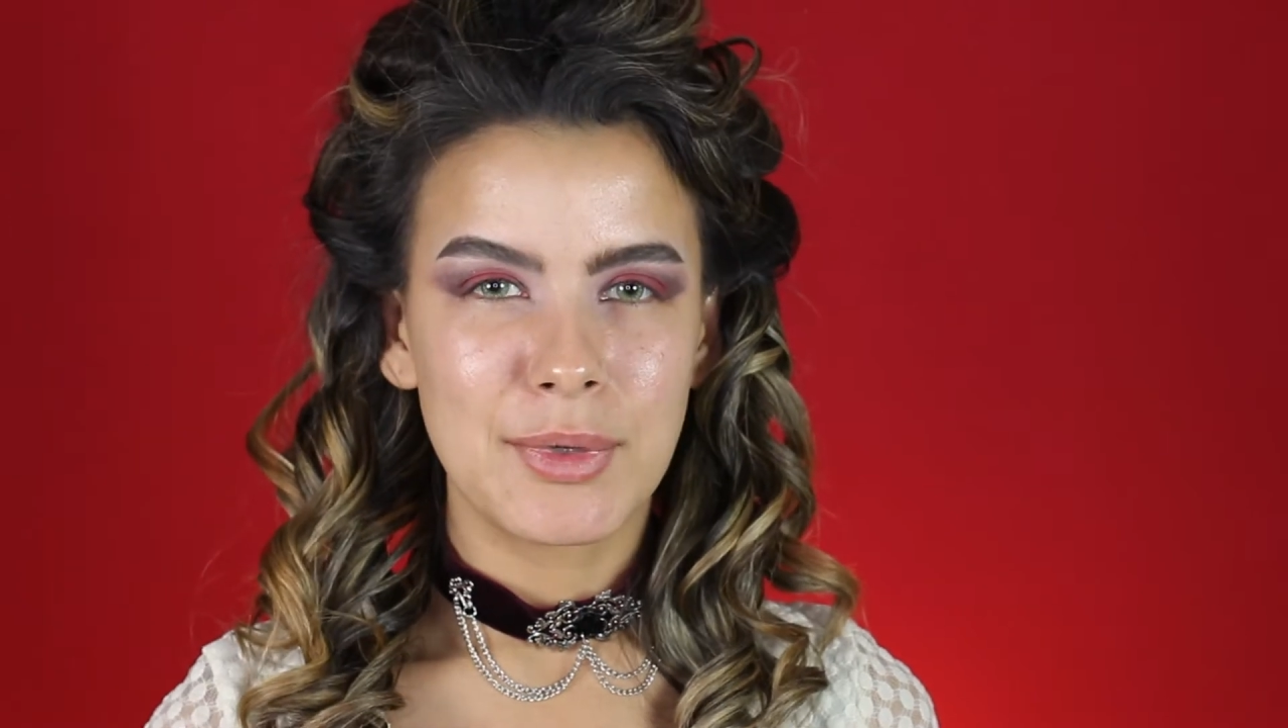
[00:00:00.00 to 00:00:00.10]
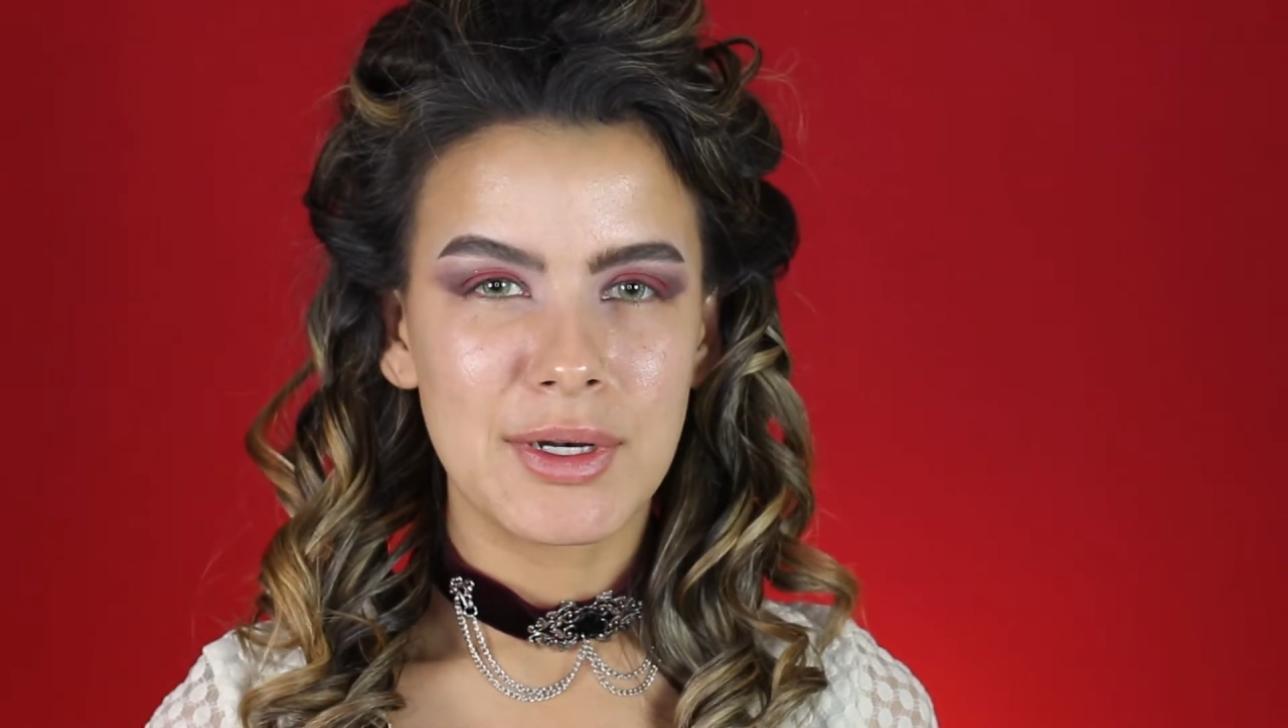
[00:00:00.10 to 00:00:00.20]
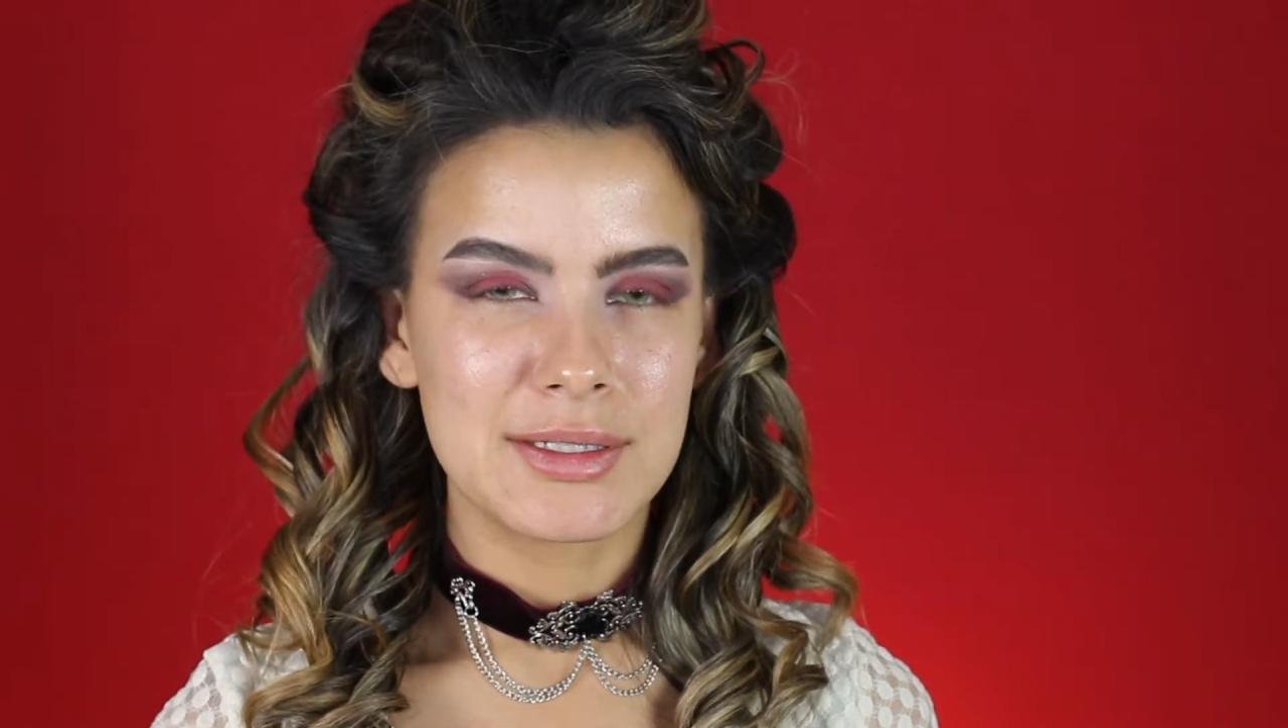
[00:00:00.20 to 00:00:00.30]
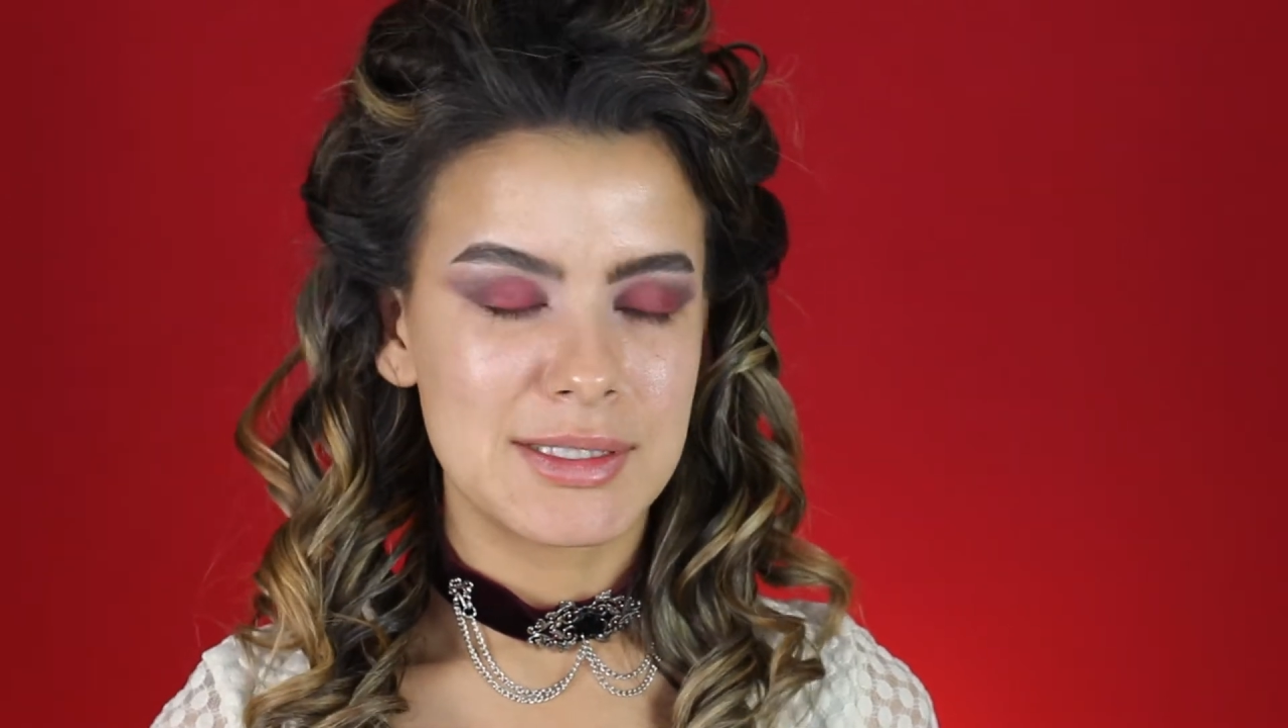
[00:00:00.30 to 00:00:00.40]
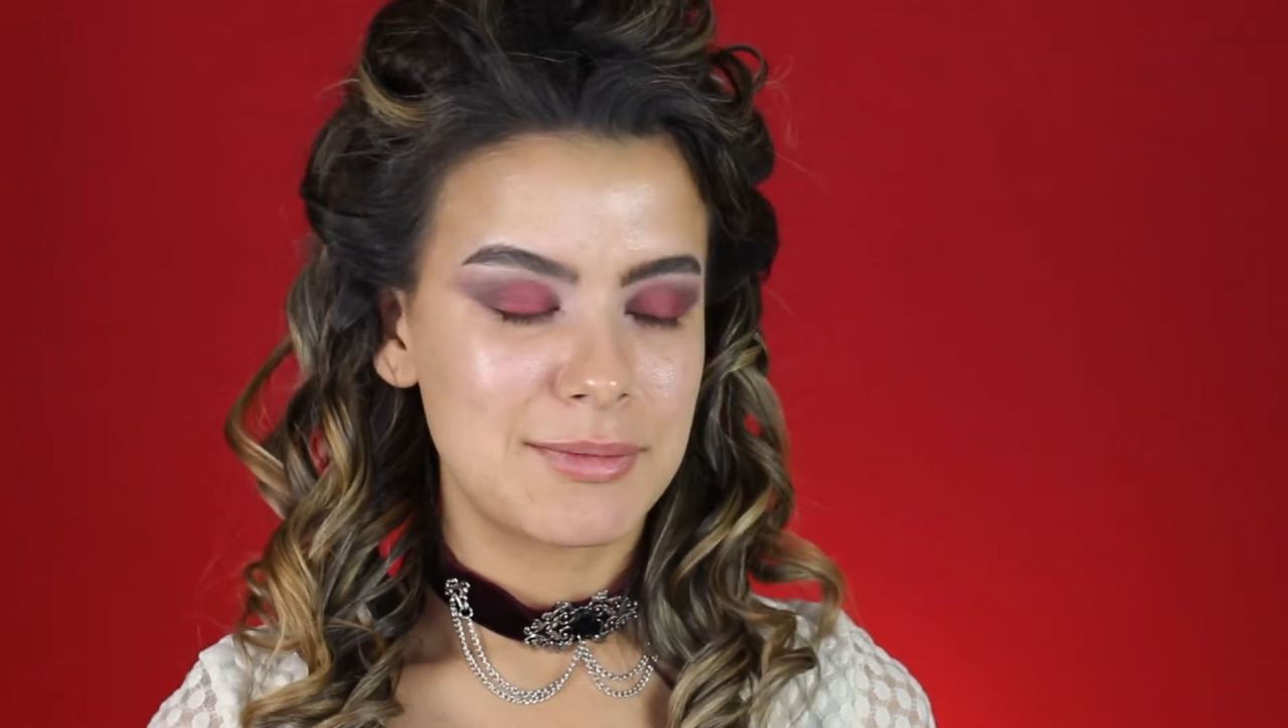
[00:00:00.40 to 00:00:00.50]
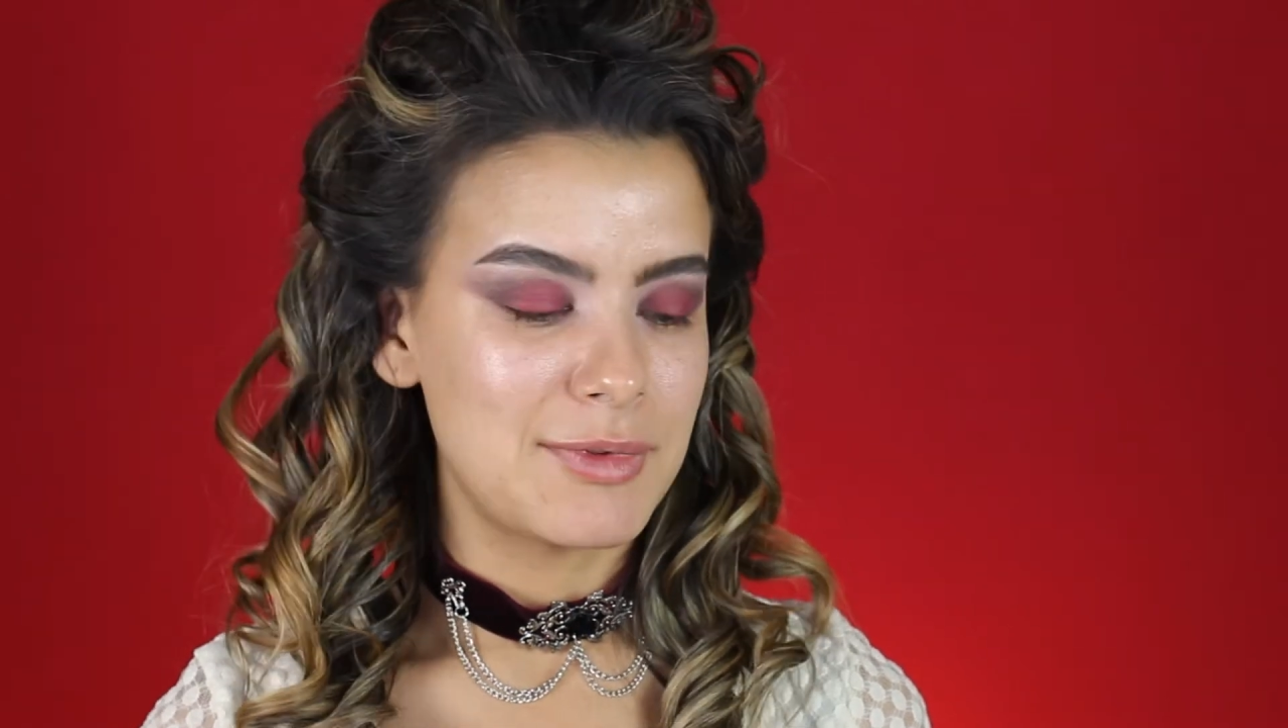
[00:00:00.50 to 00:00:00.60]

put on some